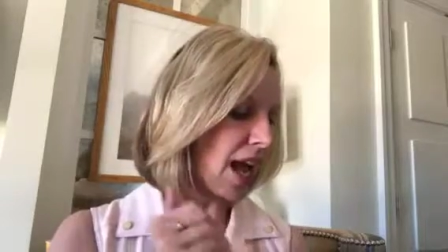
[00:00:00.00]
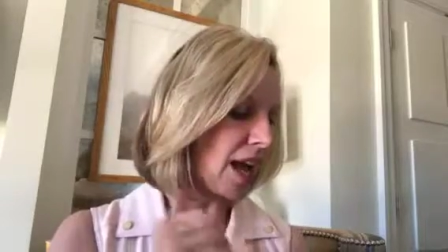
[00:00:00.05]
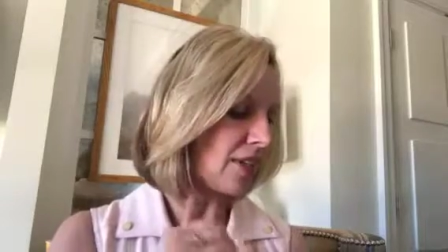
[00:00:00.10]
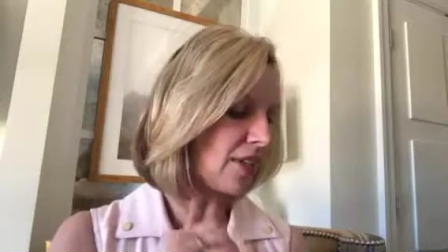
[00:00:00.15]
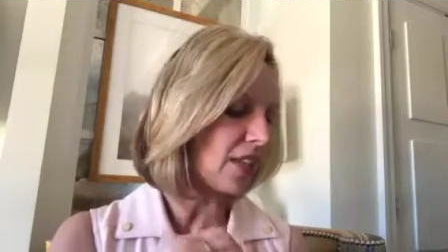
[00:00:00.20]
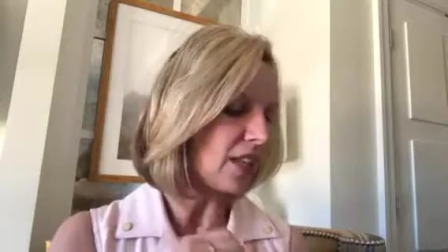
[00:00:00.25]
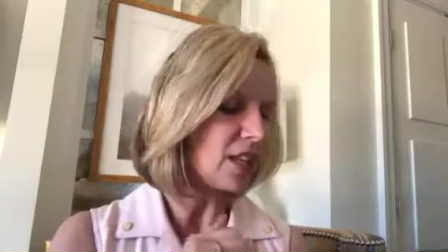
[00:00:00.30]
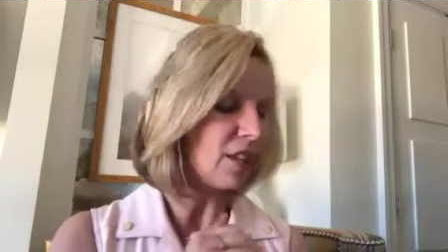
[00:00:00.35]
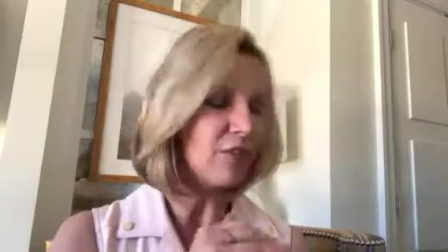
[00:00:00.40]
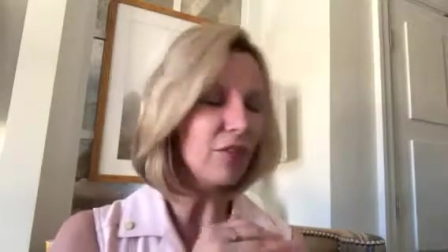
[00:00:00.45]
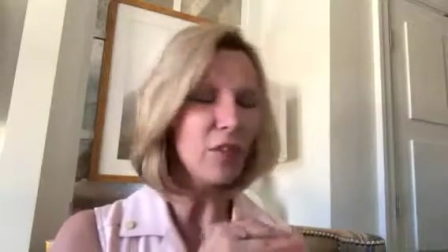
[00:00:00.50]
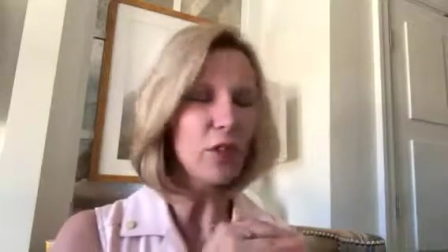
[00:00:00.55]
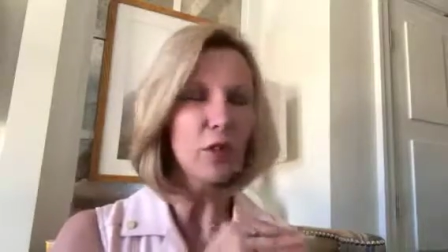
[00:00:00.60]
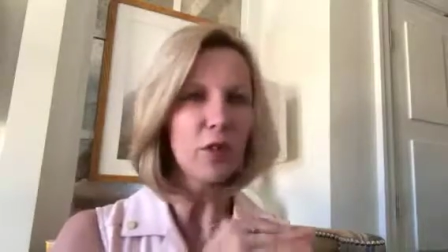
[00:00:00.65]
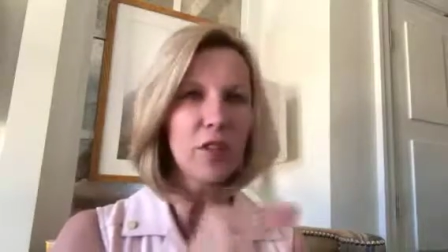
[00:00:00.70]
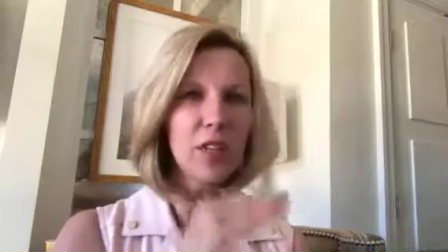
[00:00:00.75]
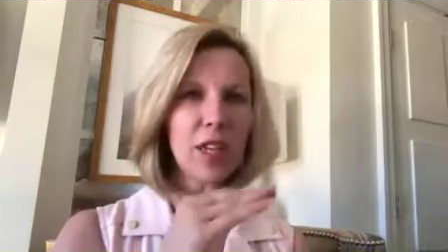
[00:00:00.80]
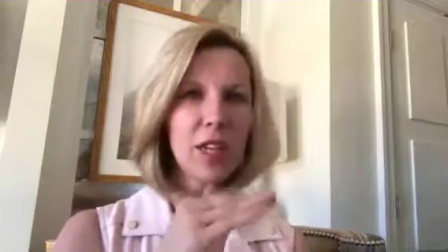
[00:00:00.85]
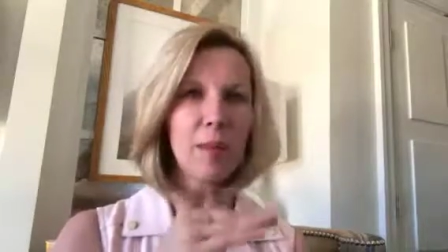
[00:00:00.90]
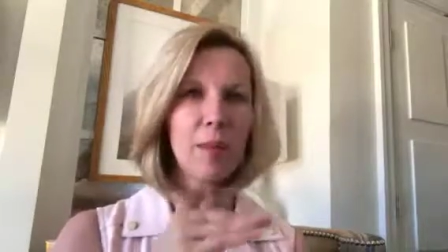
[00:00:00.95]
And then if
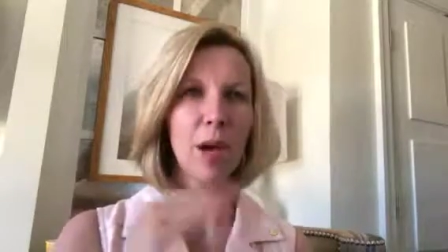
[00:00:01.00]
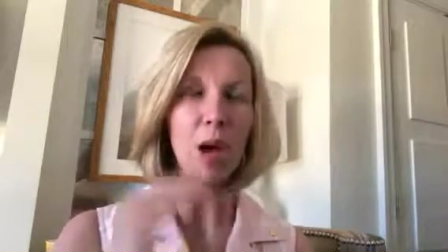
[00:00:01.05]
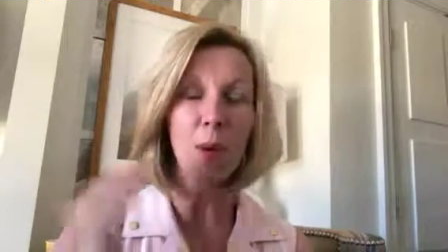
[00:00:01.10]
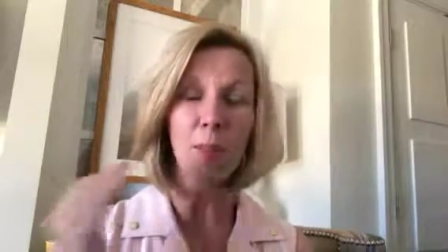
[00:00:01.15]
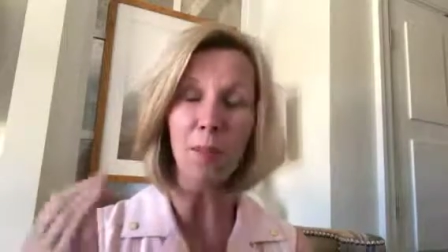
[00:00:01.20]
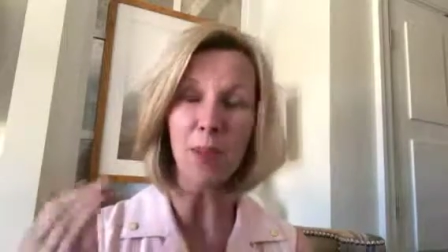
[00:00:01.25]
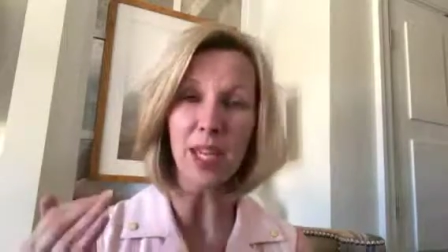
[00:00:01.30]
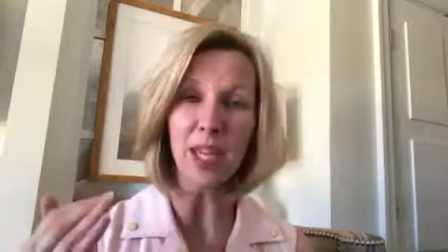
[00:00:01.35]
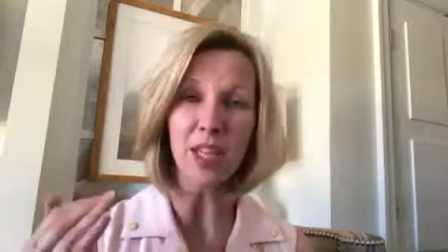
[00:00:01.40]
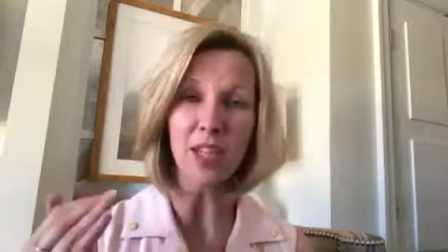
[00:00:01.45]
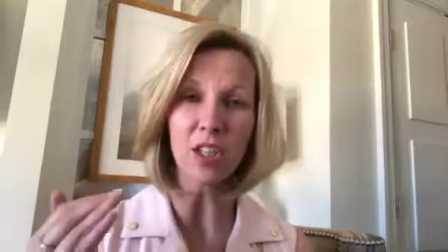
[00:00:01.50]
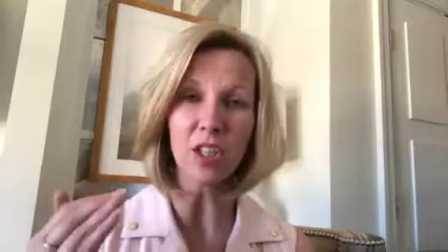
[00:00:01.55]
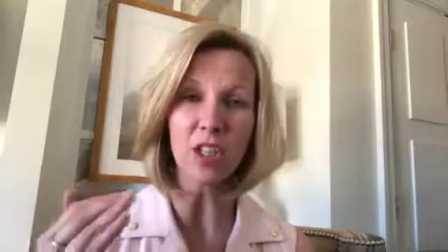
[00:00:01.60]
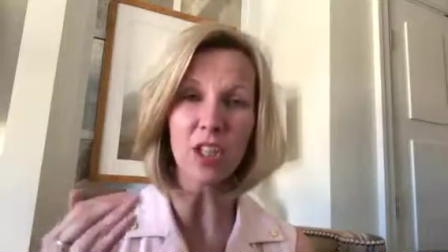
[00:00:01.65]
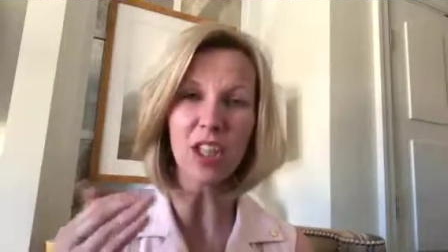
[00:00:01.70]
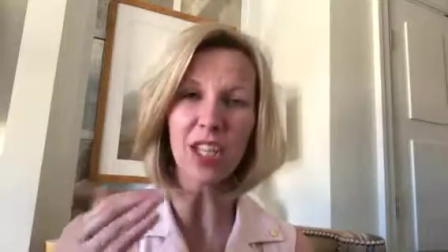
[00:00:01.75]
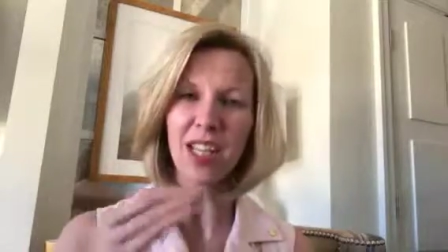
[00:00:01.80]
you think about Peter,